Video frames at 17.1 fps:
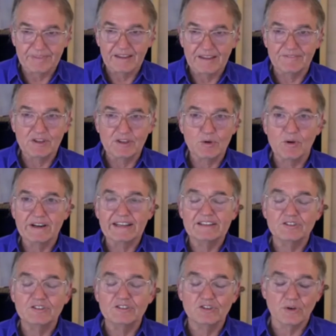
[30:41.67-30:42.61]
If you want to
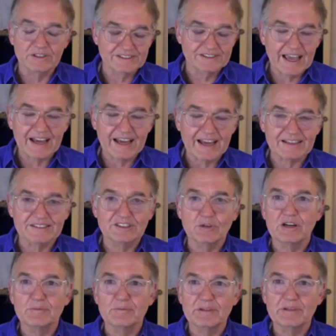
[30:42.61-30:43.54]
enjoy sex, you
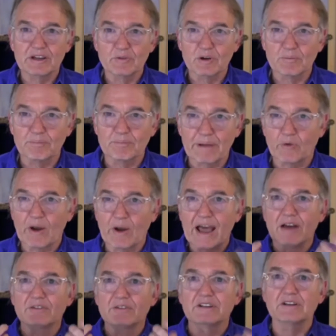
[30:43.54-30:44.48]
want to be a real
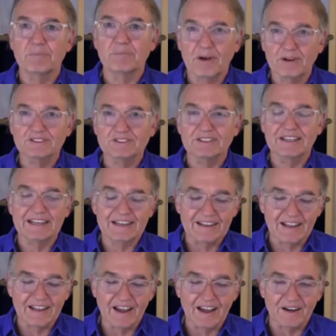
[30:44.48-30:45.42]
grounded person in
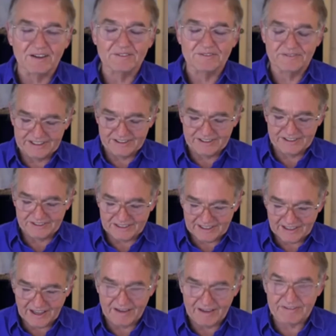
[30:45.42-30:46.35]
love, feel
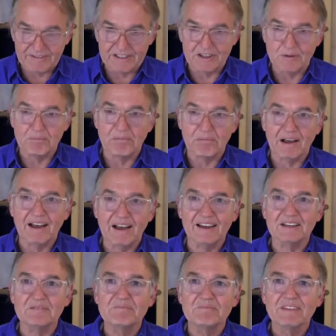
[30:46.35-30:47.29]
the love in your body.